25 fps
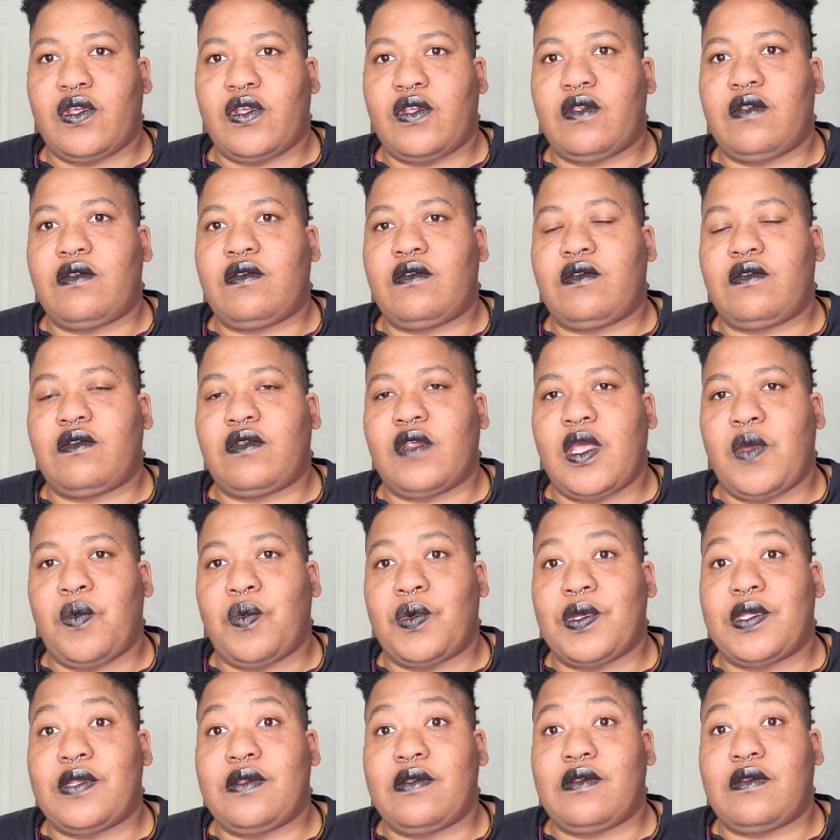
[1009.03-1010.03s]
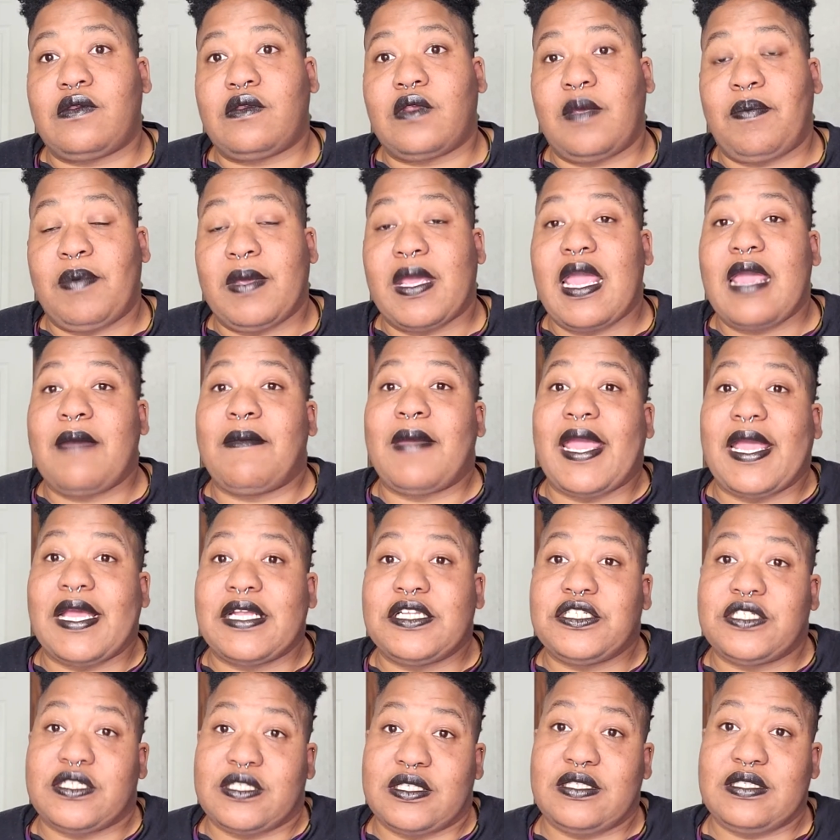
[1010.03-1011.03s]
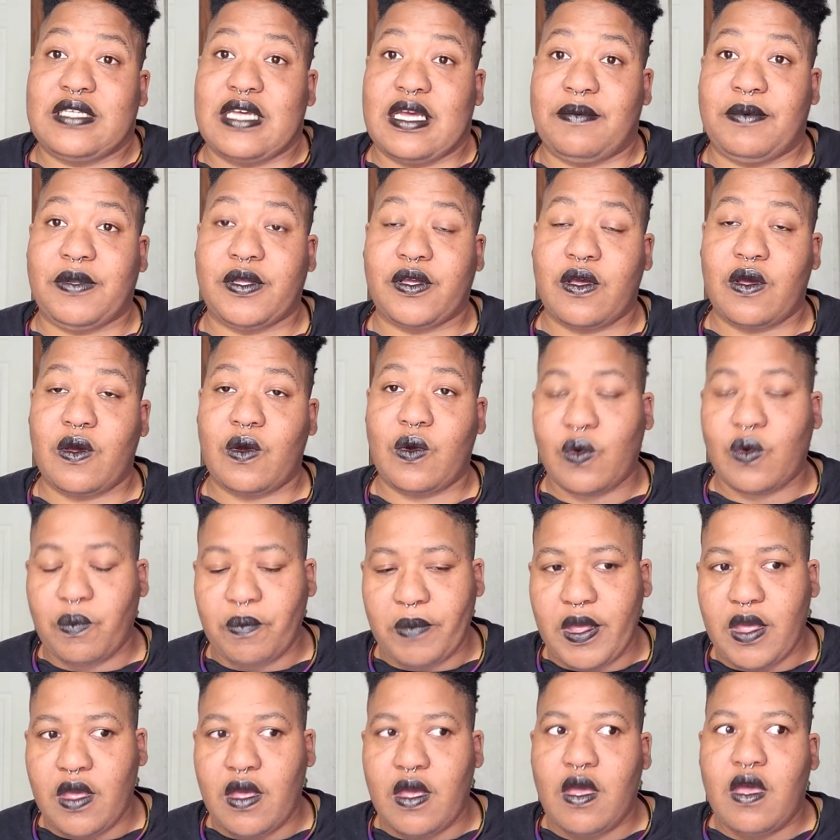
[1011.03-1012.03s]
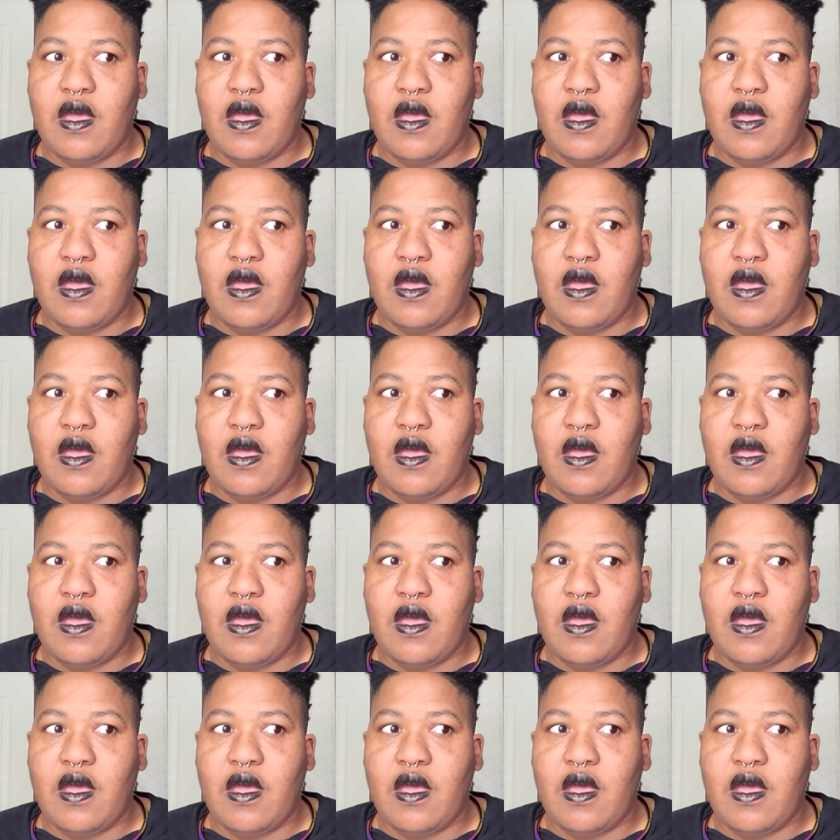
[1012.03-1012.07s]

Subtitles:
it became Angela's time to go home.